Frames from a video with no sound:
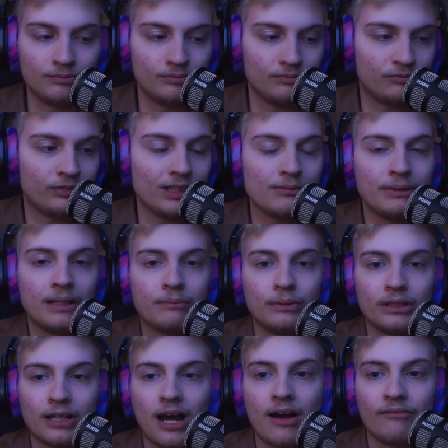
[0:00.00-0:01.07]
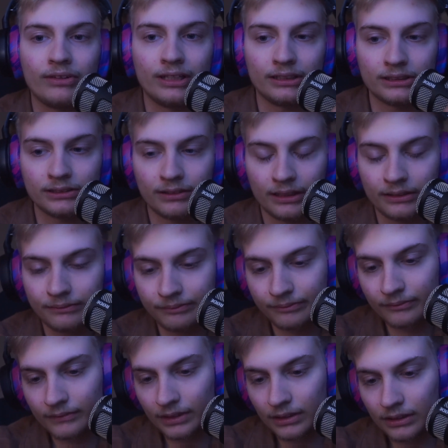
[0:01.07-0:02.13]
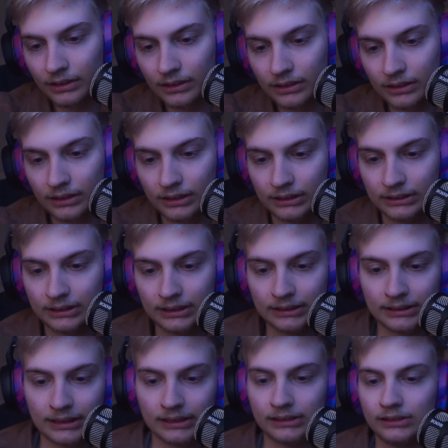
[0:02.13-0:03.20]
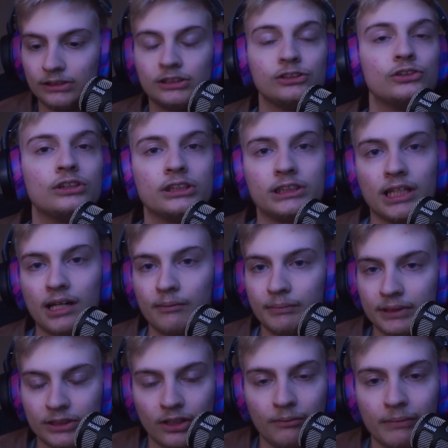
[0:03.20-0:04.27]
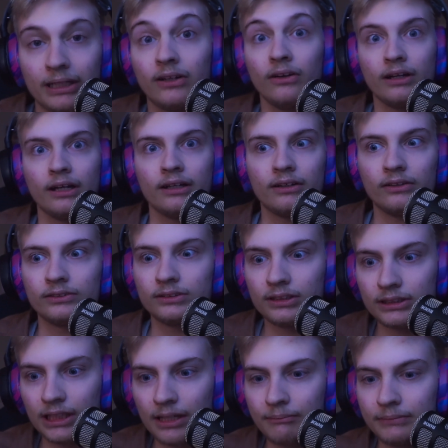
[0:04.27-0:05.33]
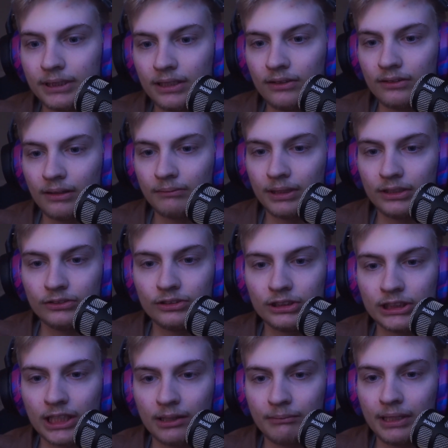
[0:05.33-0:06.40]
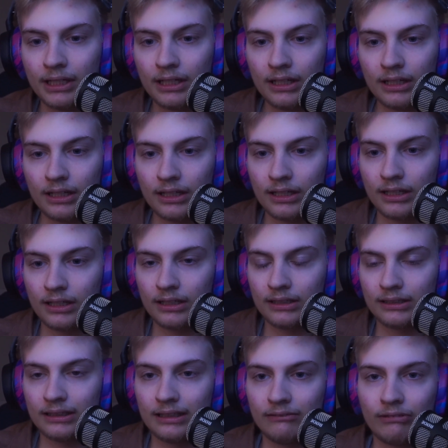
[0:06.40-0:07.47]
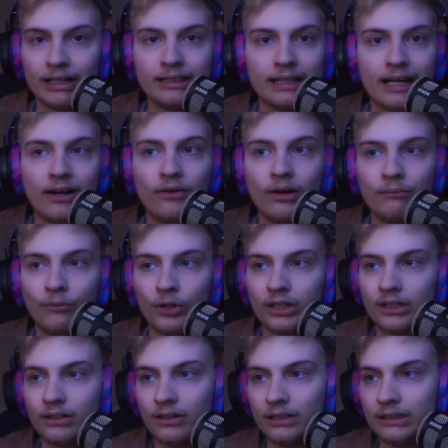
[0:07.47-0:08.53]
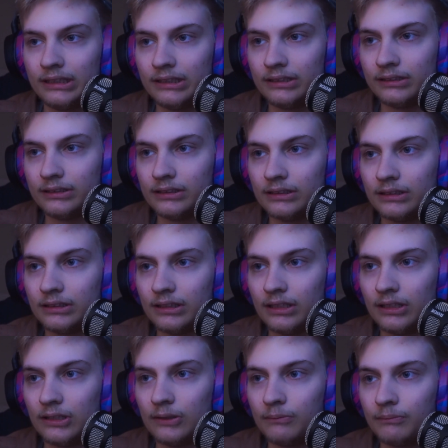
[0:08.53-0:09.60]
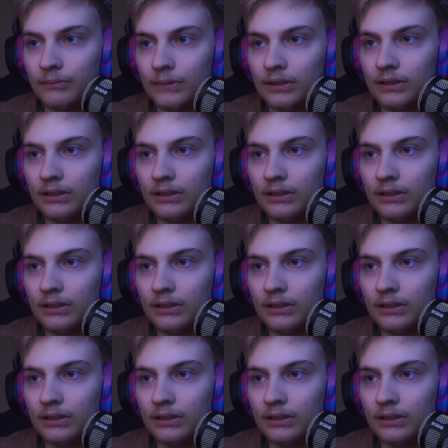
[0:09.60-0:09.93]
filling me up with confidence, right? He's he's saying you can do the job, and so I'm like, okay, I'll do the job. You know, I'm gonna do the job. Uh, right now, I'm working on getting um,